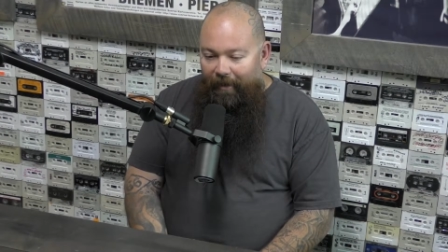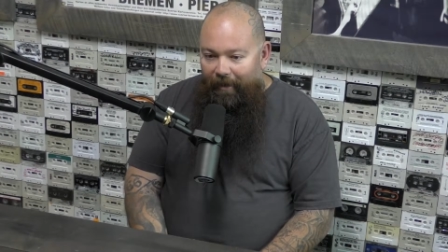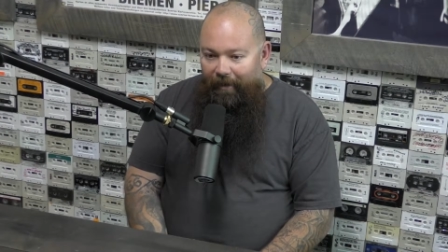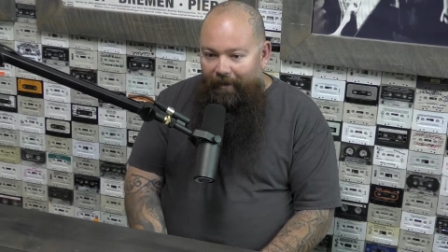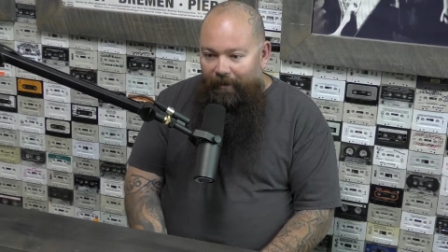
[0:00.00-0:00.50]

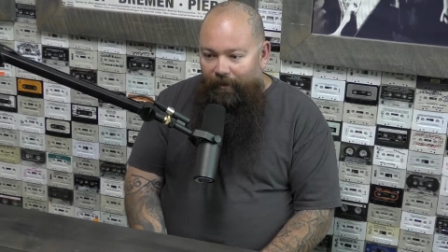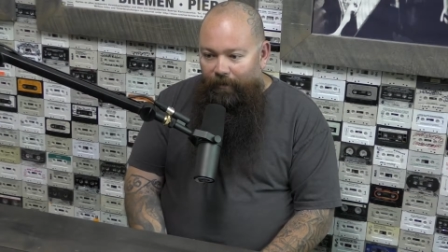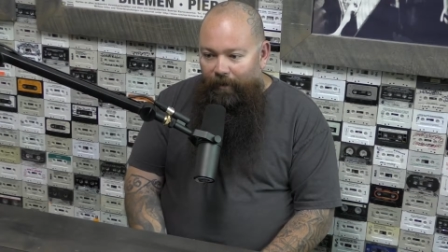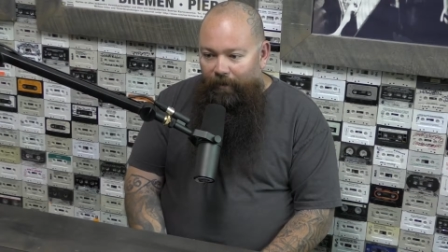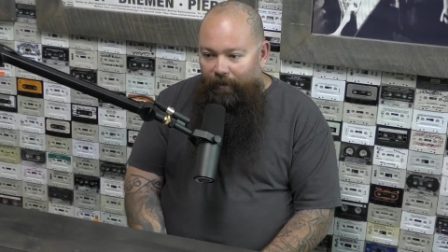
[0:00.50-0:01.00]
And so
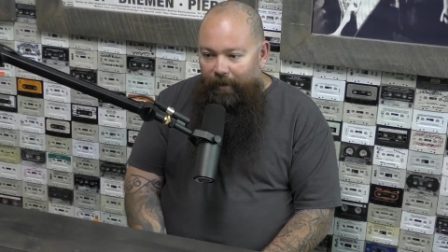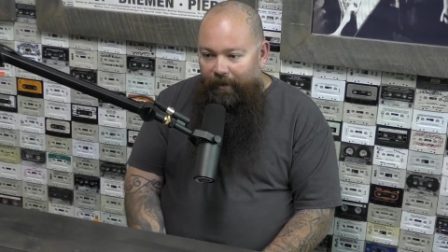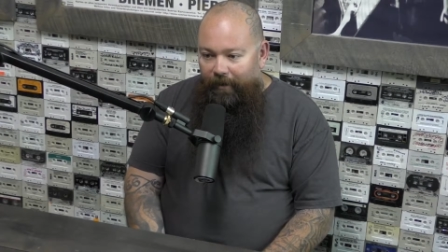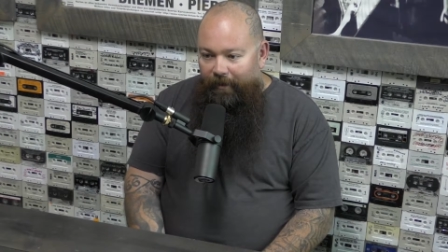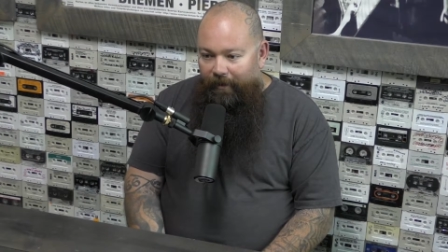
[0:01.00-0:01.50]
we
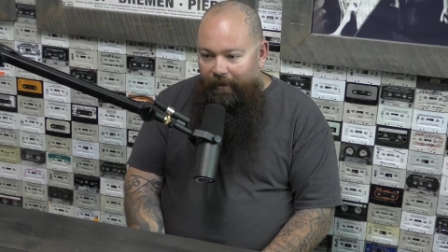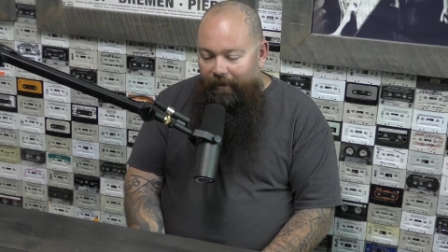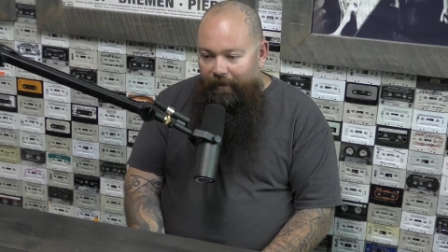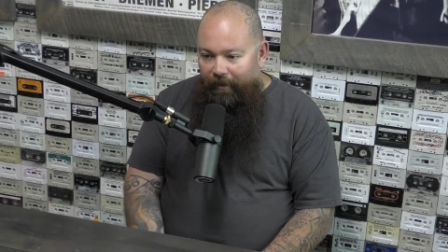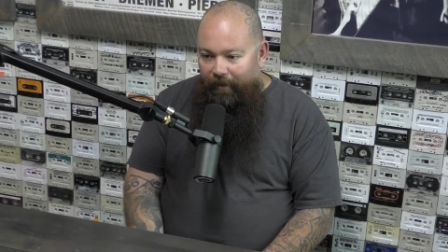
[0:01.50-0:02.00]
always
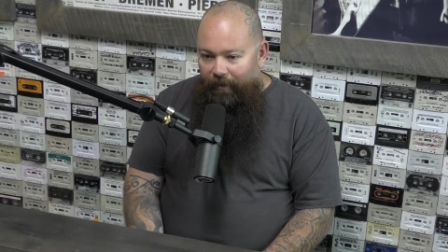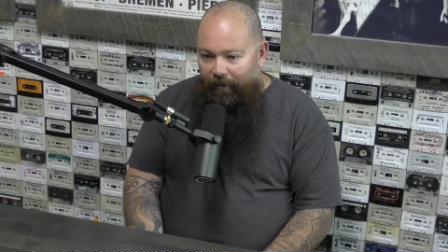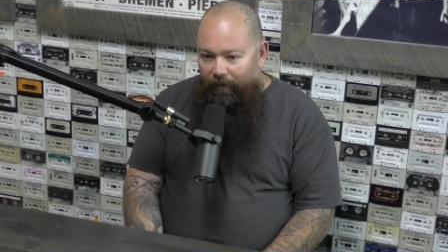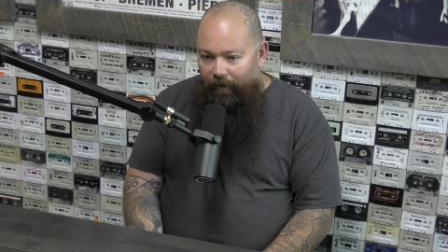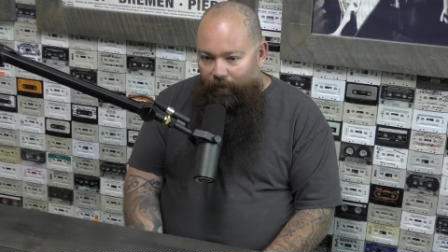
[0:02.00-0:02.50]

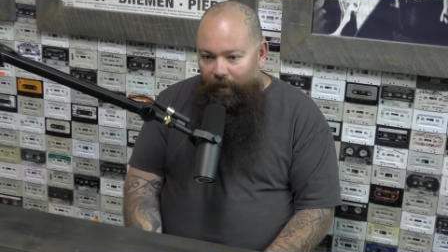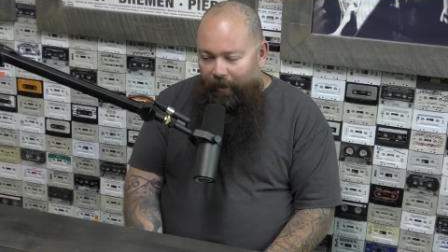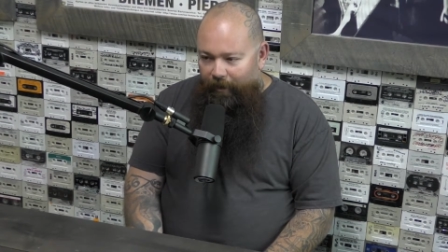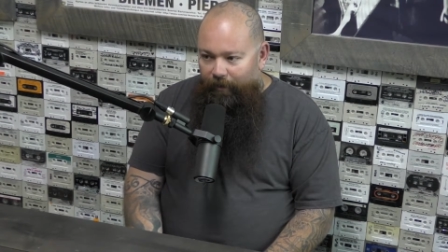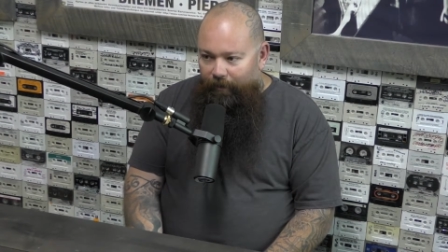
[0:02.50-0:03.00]

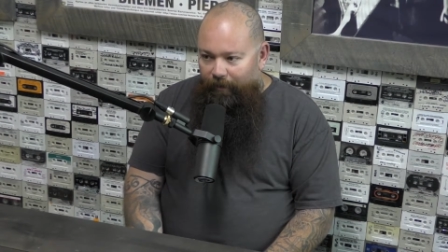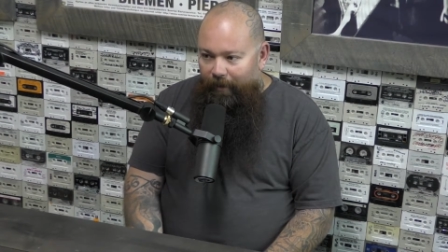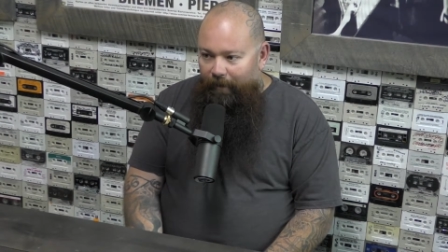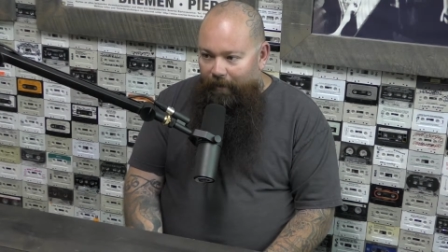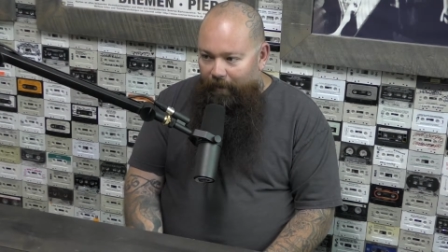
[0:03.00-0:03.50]
wanted to do
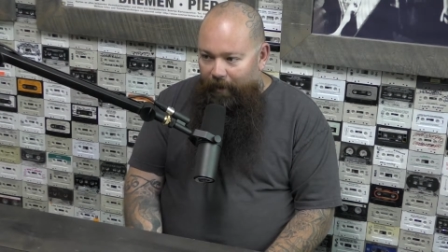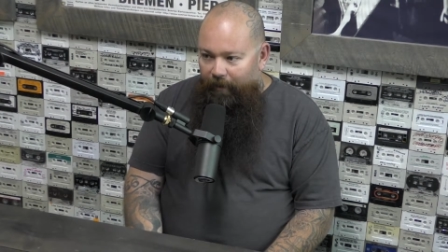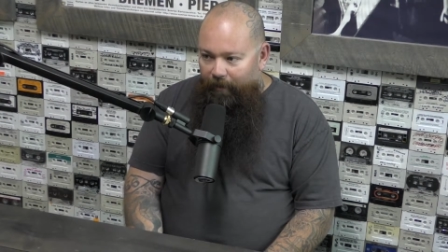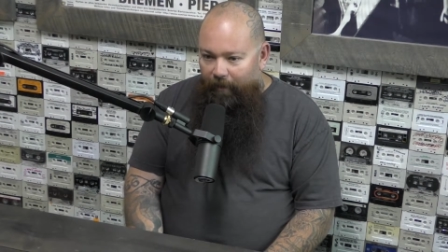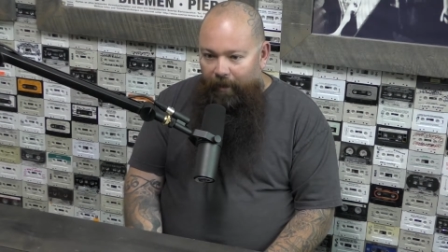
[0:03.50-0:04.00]
something
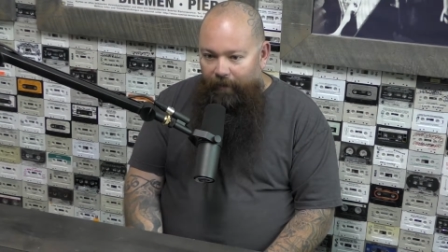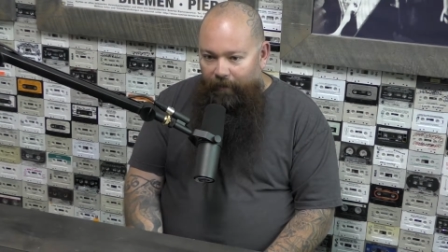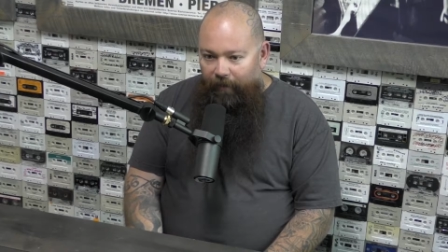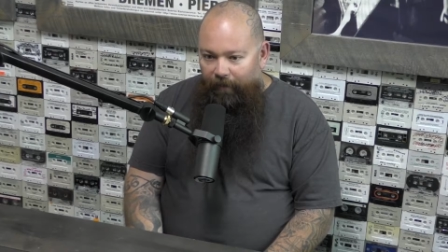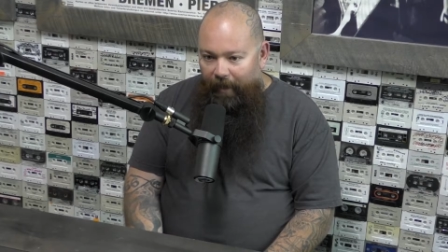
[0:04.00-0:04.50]
bigger and better
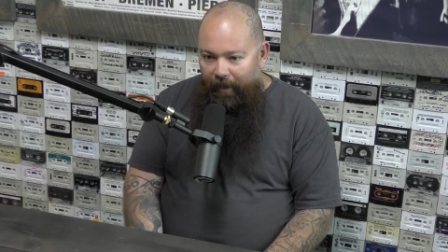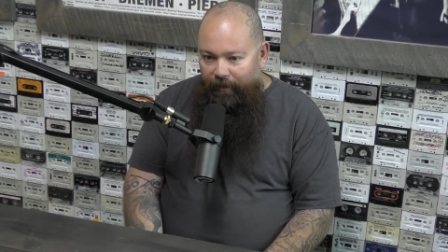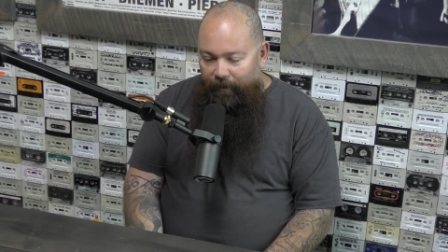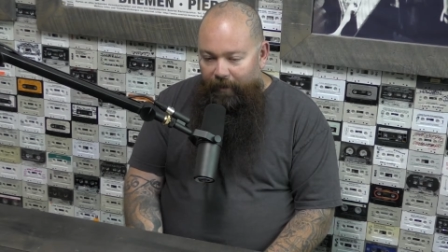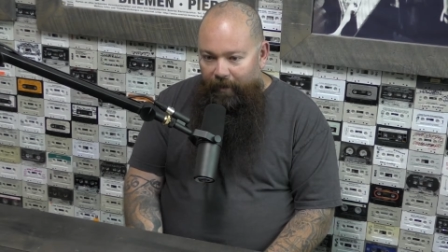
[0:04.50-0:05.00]
for the
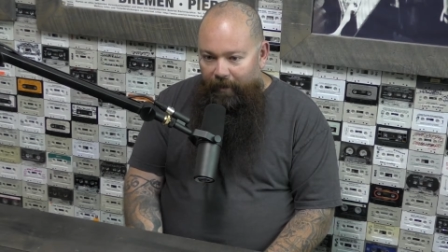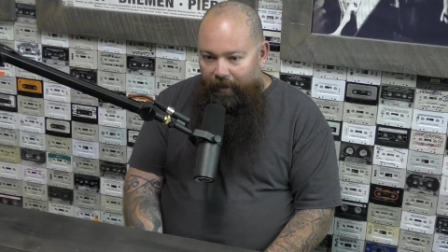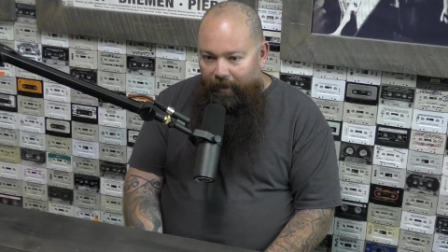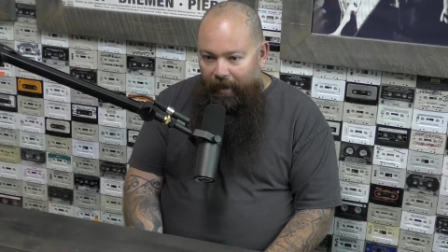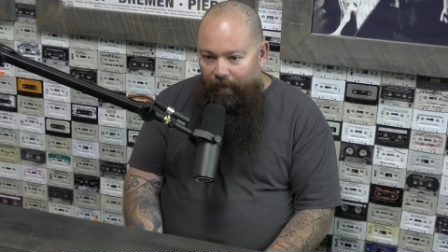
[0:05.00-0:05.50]
fans, where they
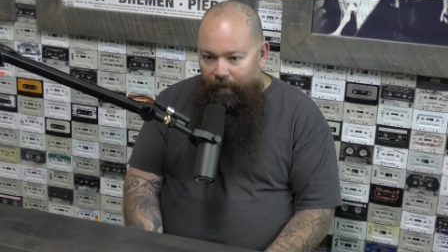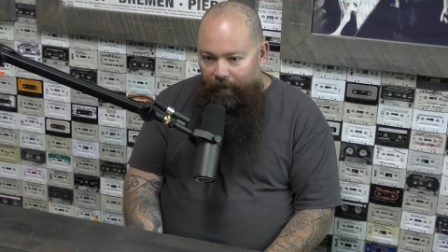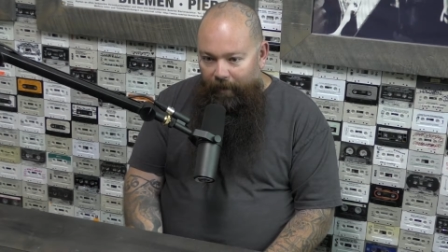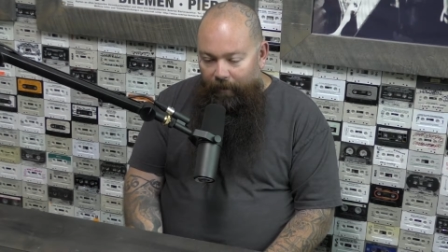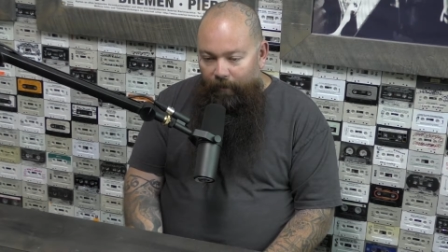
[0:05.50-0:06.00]

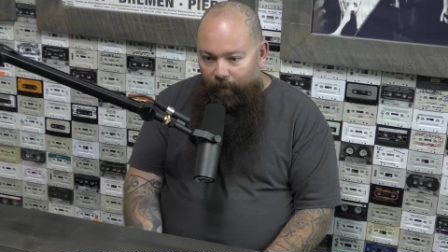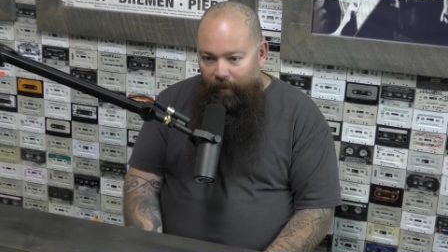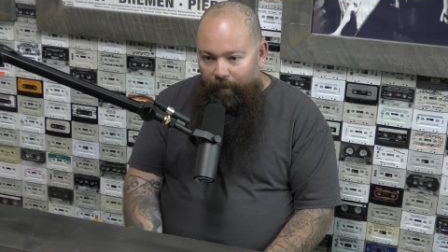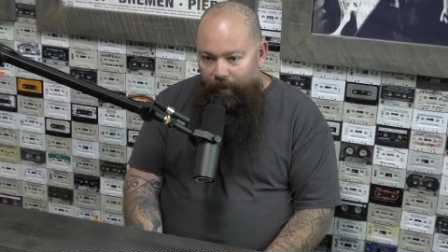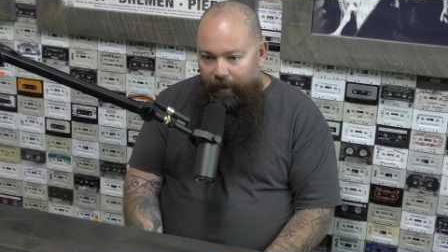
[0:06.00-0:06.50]
were more
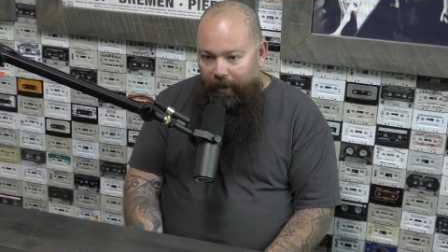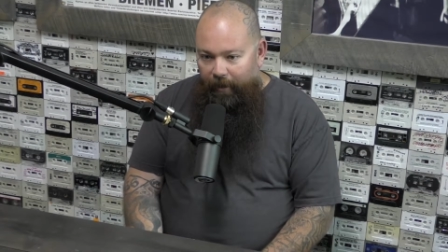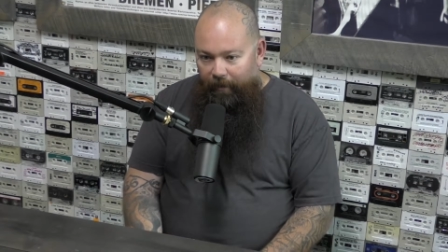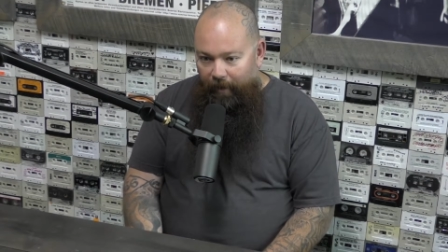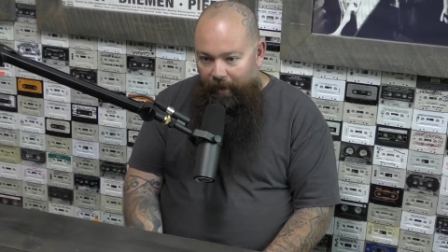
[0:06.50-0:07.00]

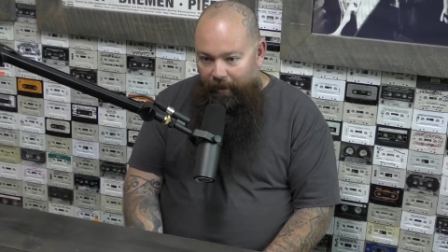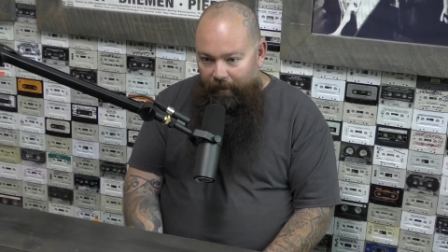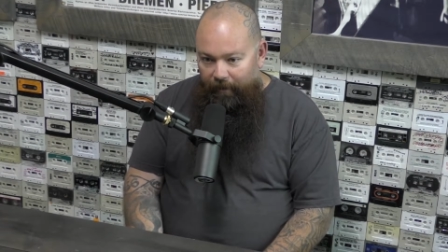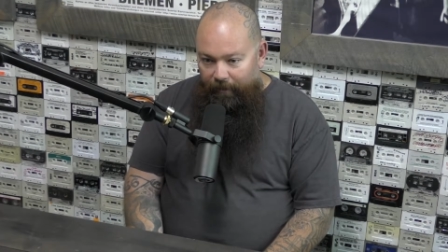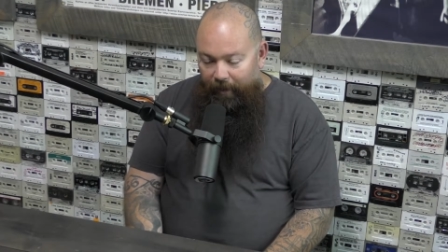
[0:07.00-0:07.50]
appreciated by
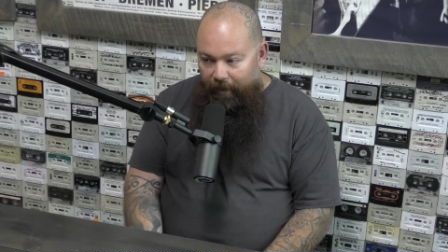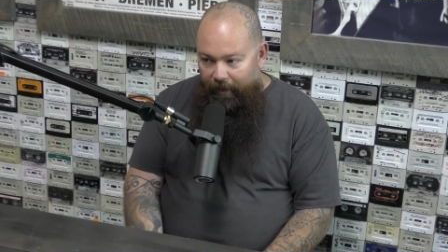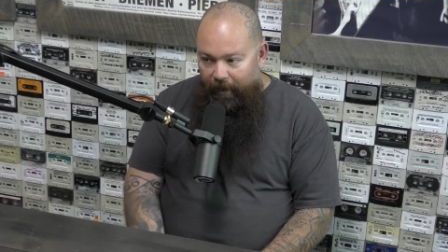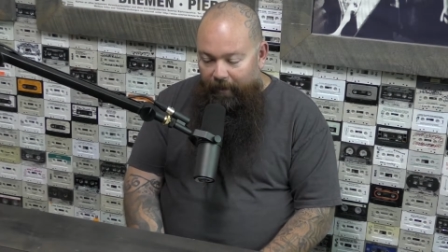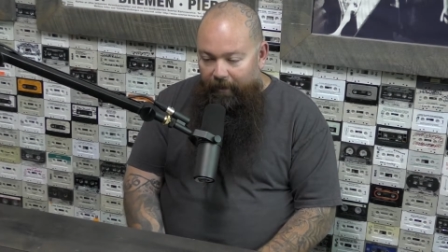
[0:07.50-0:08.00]
the
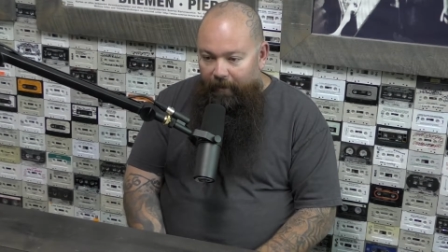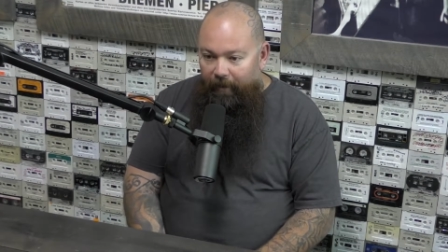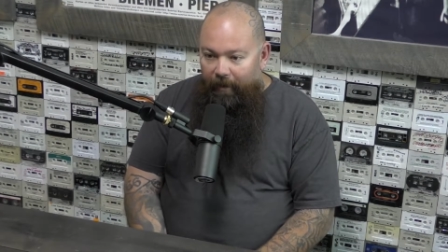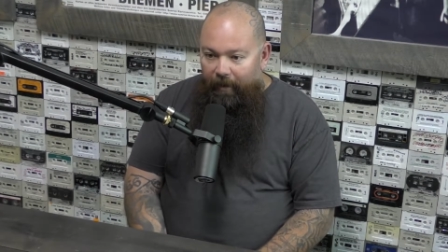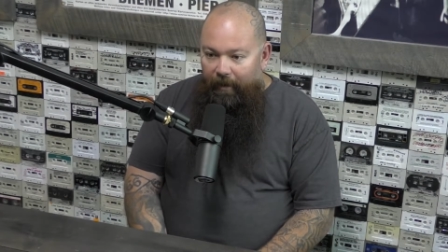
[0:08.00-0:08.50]
talent.
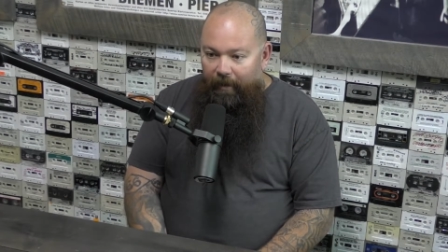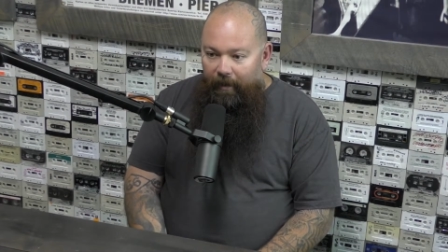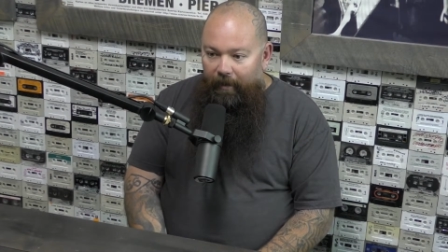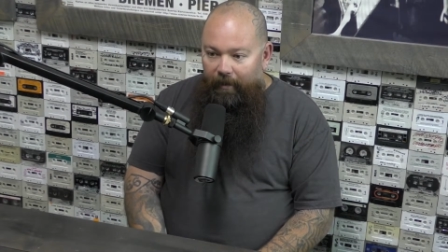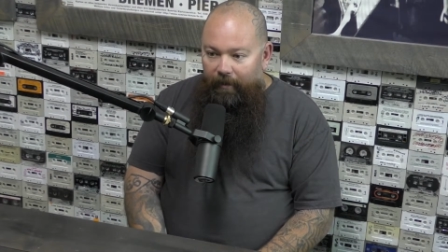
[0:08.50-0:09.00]

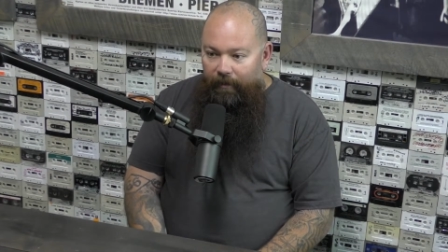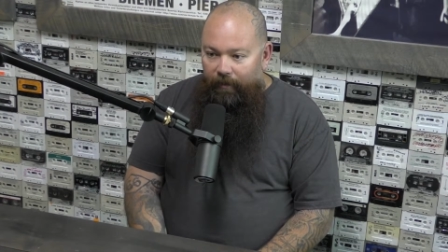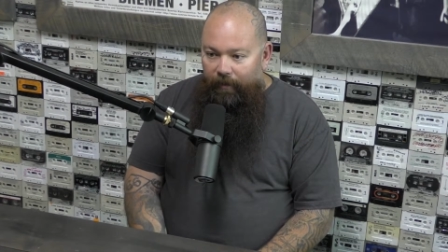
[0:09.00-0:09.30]
And so